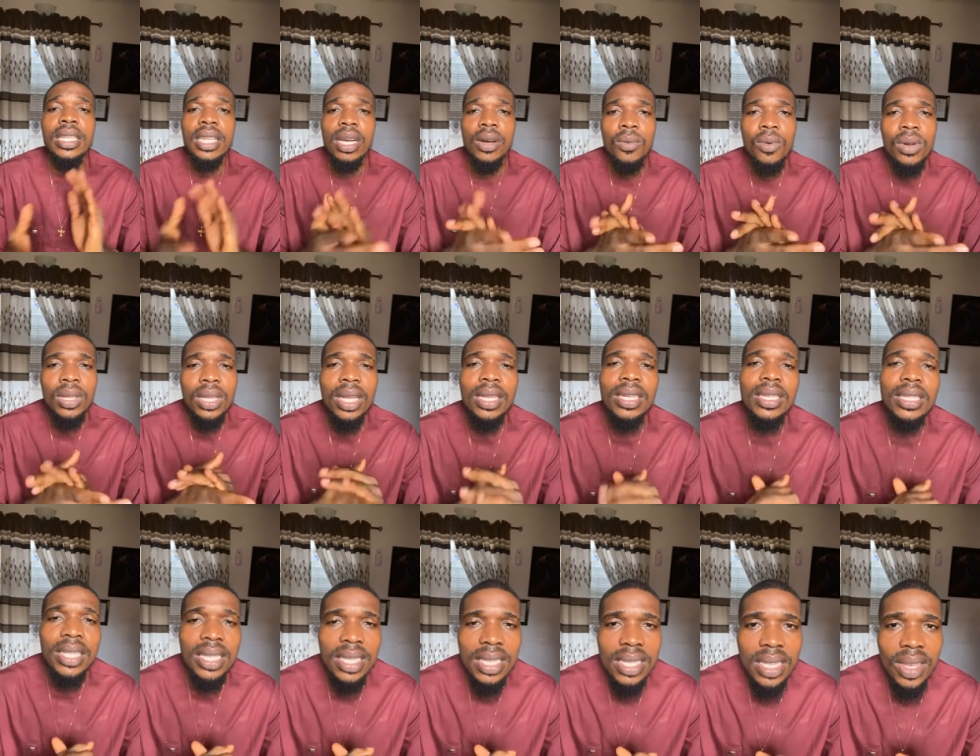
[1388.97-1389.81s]
Now, what are
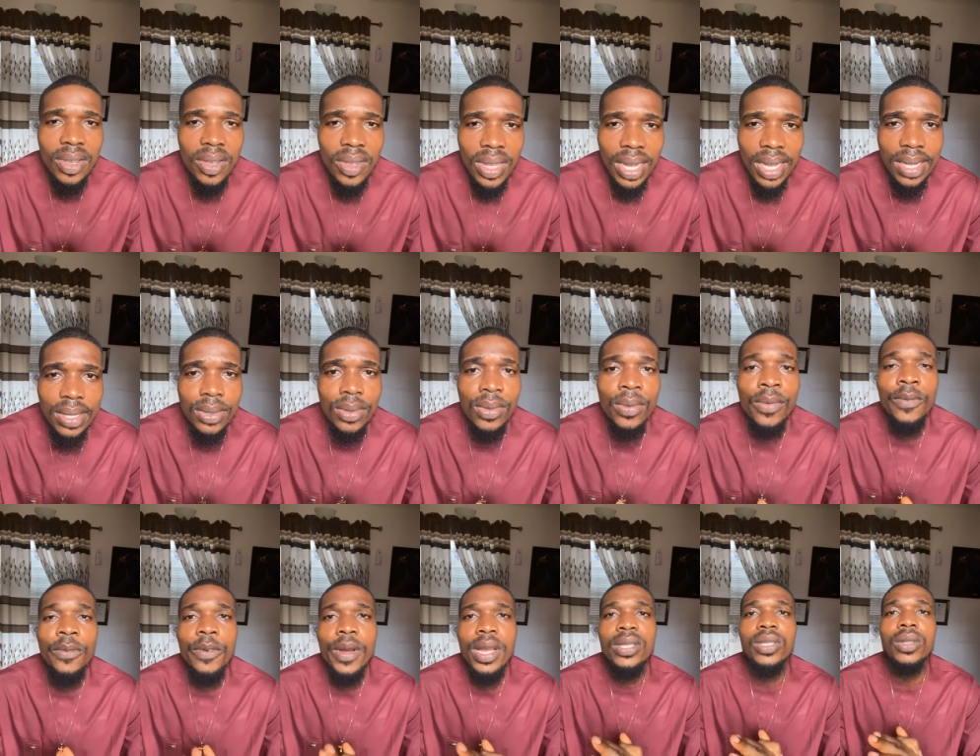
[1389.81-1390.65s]
the things that you can
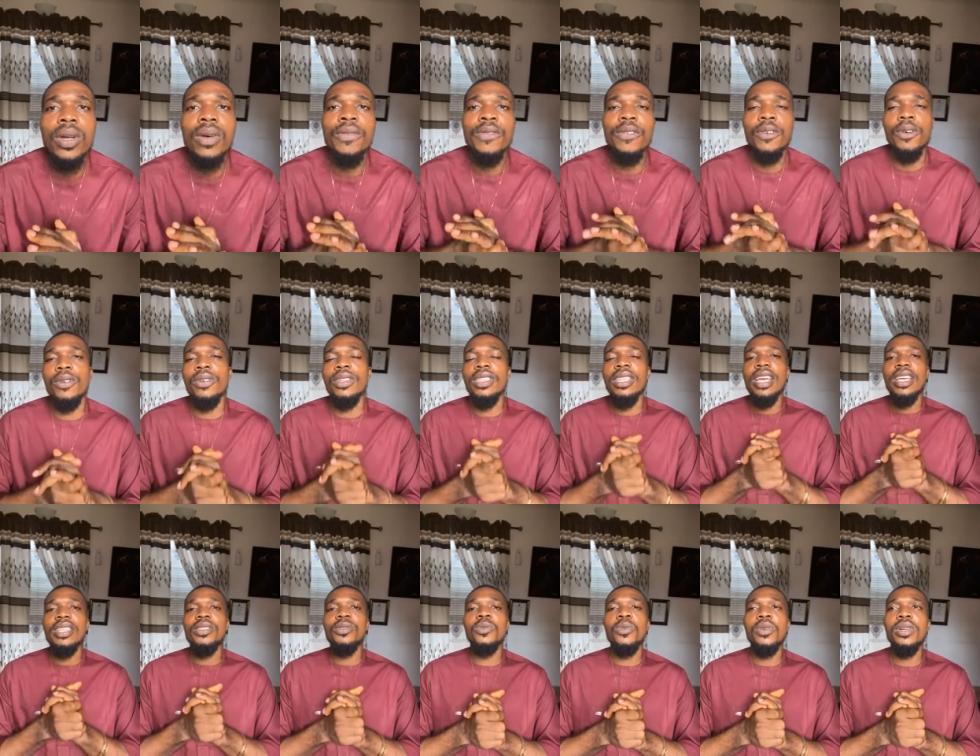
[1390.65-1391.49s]
do? First of all,
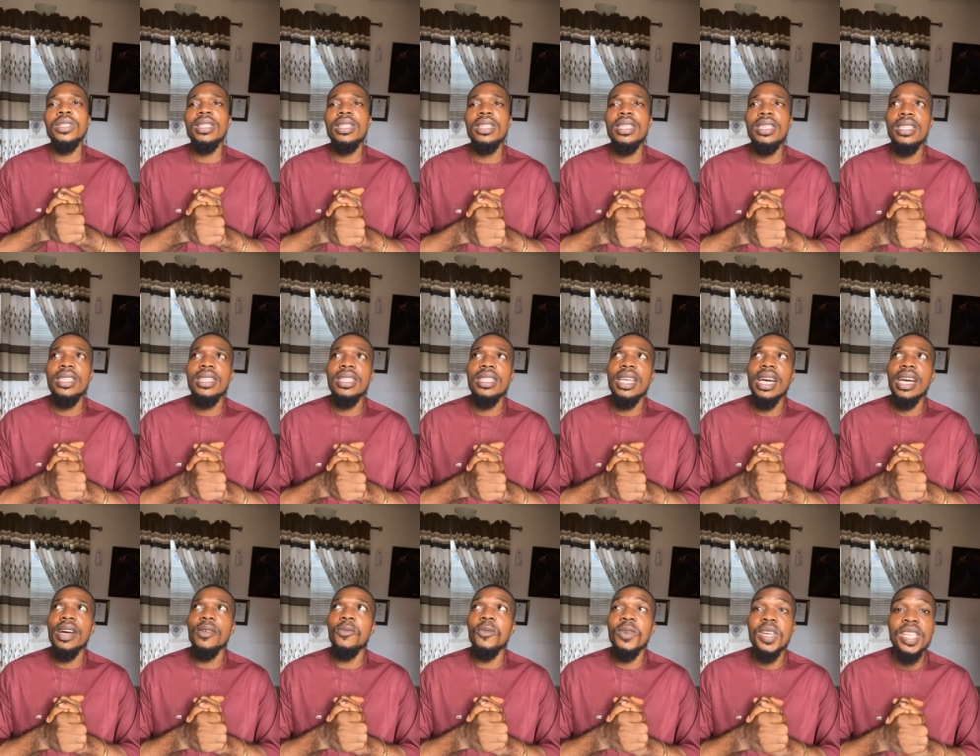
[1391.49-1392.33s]
there's one thing
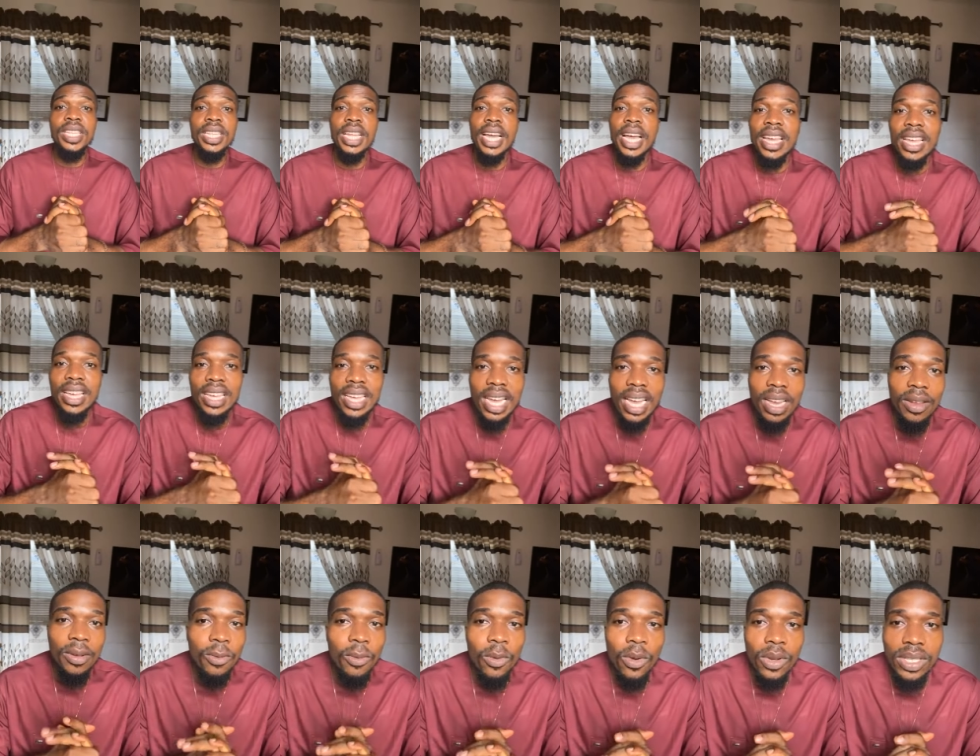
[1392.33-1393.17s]
that when
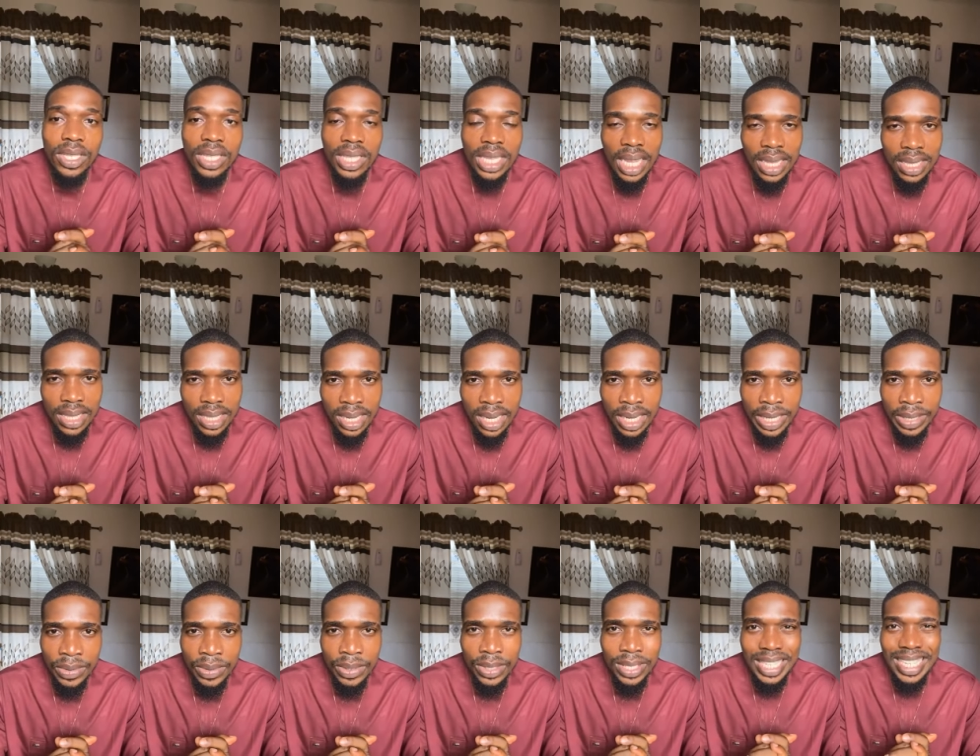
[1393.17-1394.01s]
I was starting
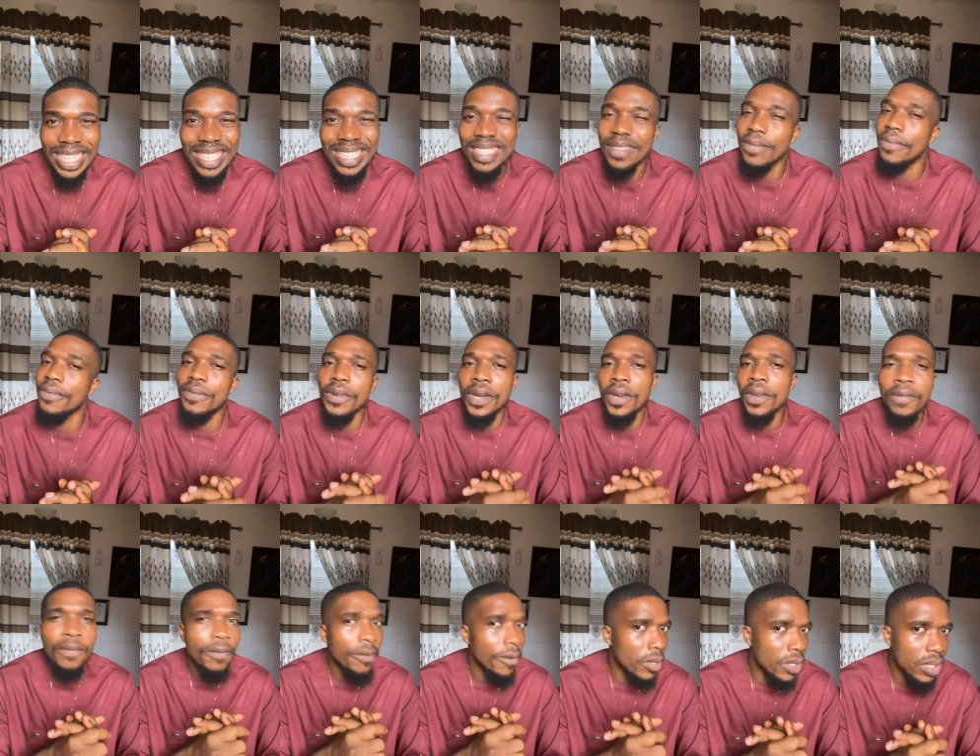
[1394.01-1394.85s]
out, the
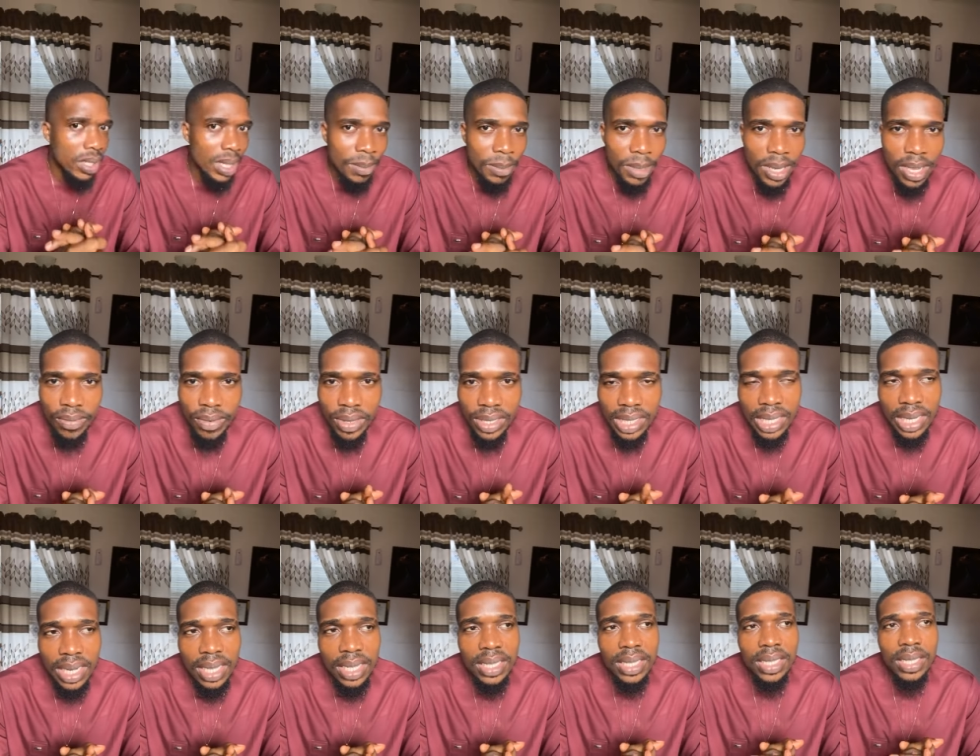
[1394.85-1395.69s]
very first time that I ever
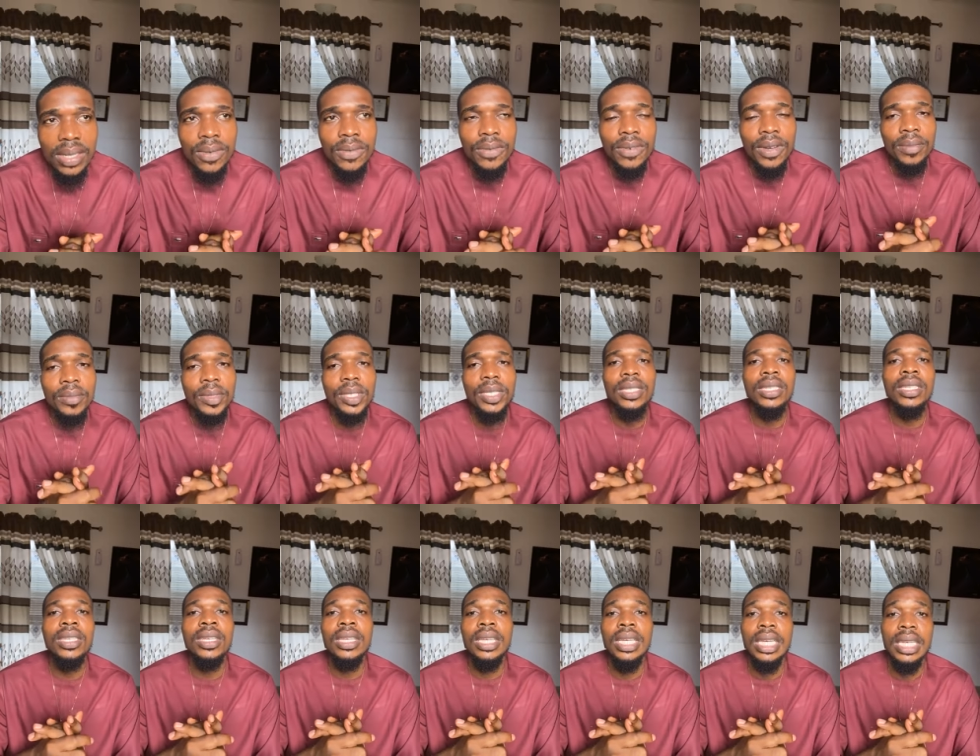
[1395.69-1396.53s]
started snail
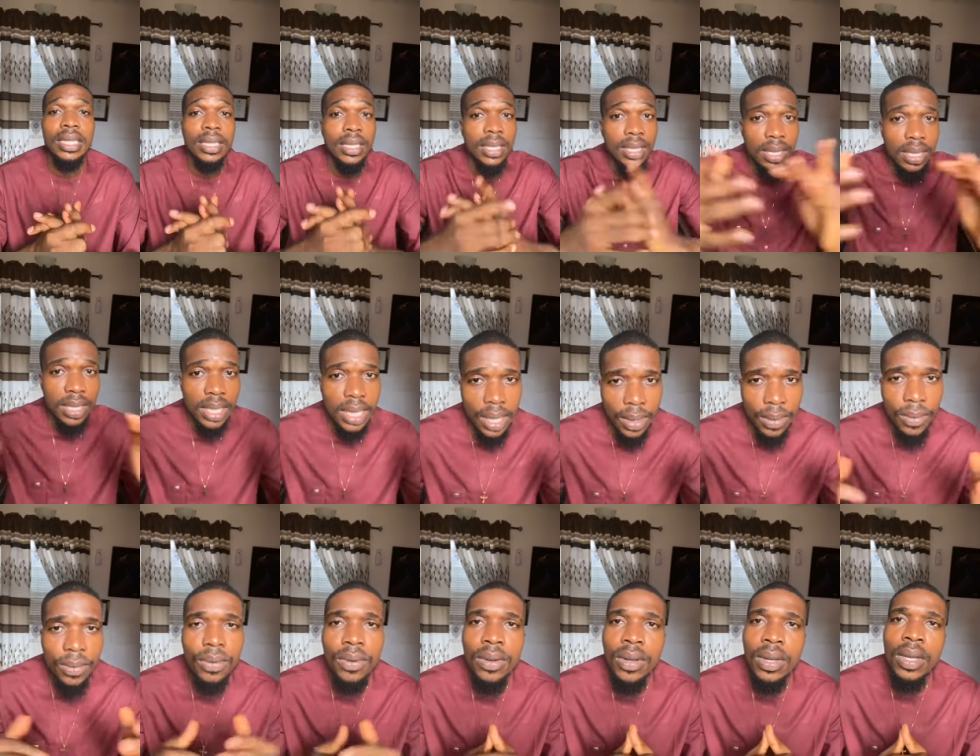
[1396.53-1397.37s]
farming in
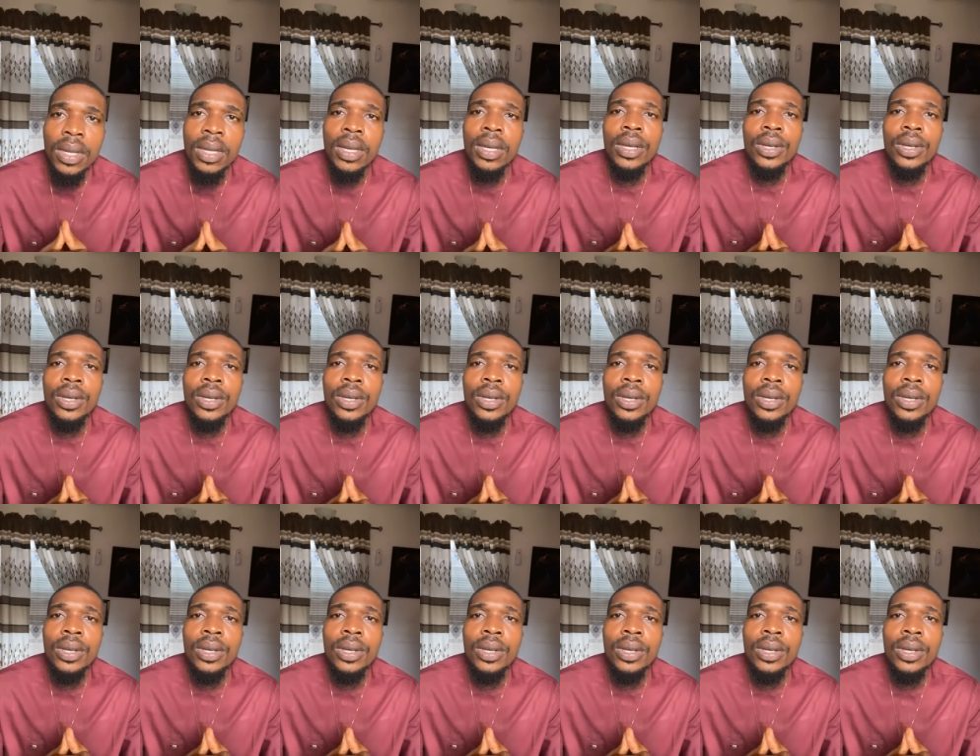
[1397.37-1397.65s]
scale.